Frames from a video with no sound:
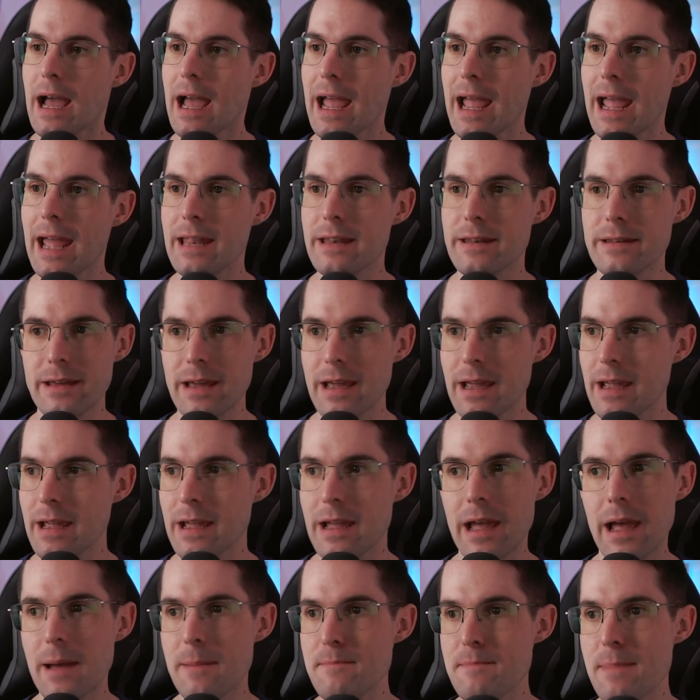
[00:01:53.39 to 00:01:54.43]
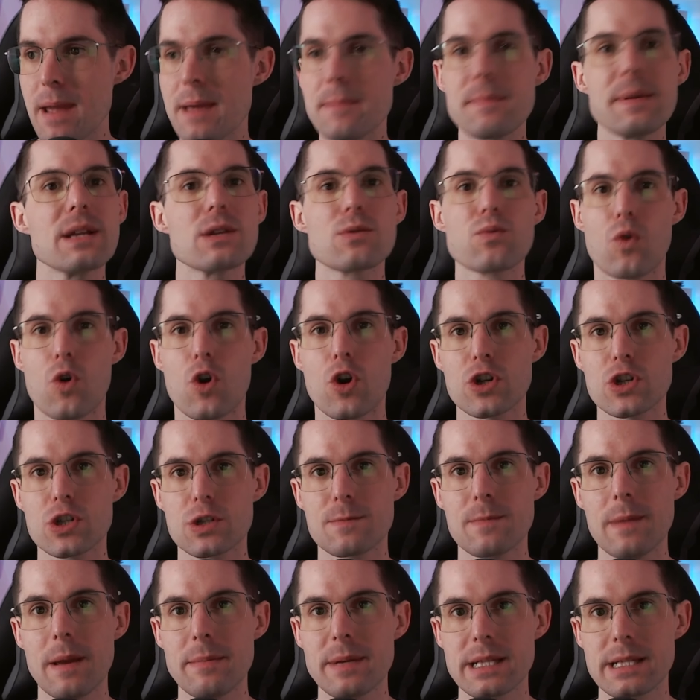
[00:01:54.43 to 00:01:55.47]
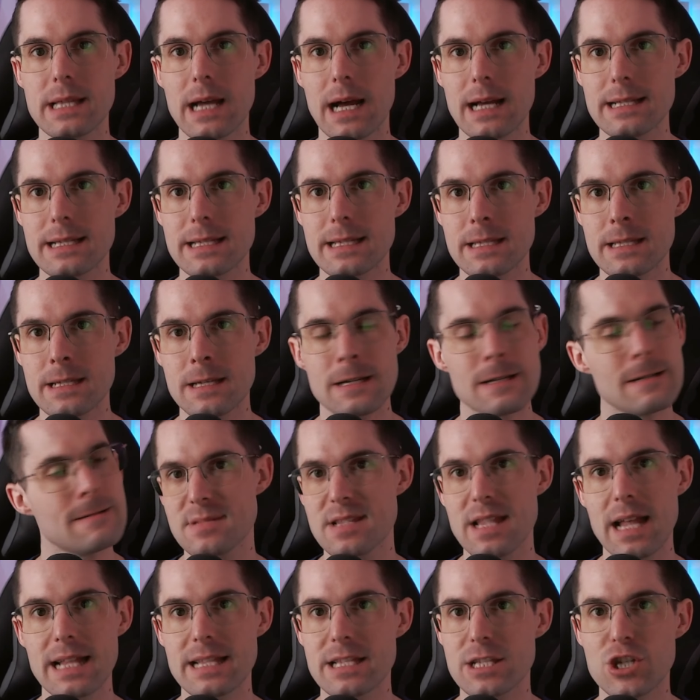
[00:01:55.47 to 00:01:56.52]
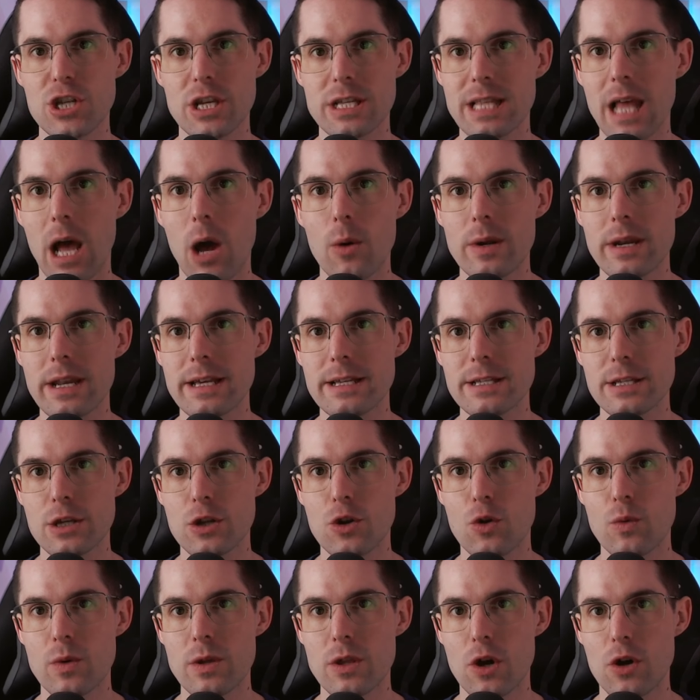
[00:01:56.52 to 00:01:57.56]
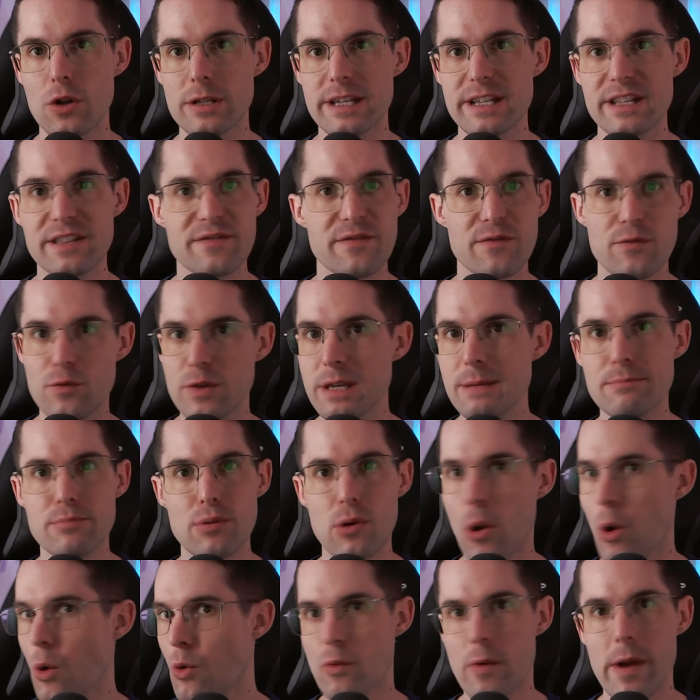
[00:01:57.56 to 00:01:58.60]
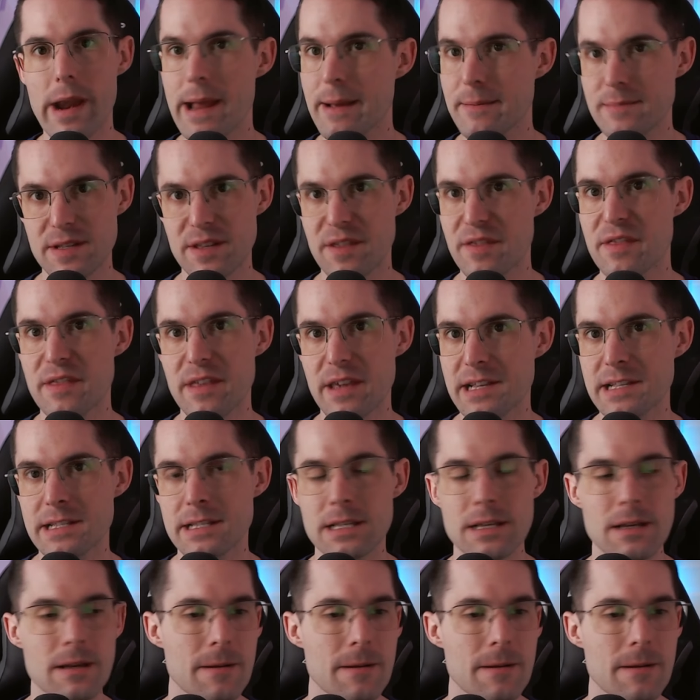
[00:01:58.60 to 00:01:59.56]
And maybe it works, maybe it doesn't. That's just how it is, you know, with all these free programs and things.